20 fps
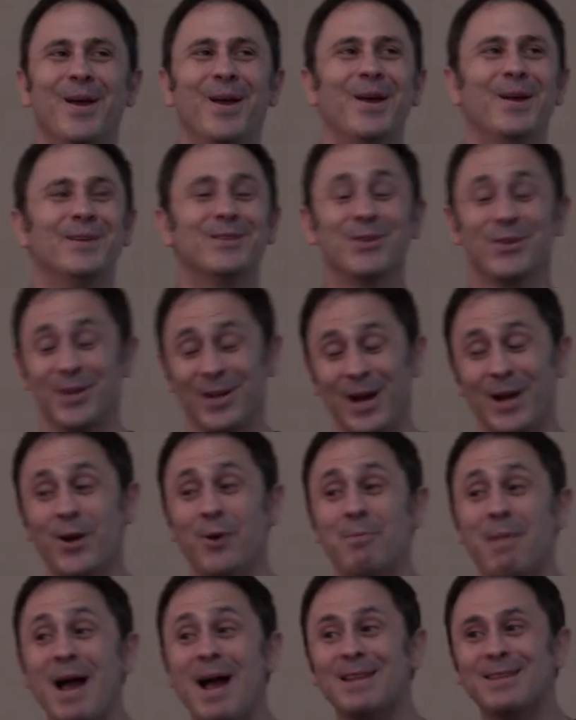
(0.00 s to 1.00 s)
So then I go
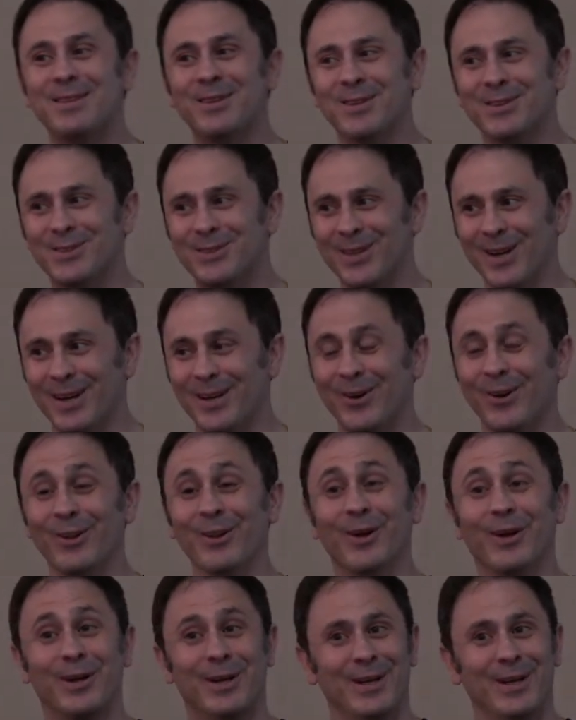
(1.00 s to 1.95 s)
back to the study, go, look,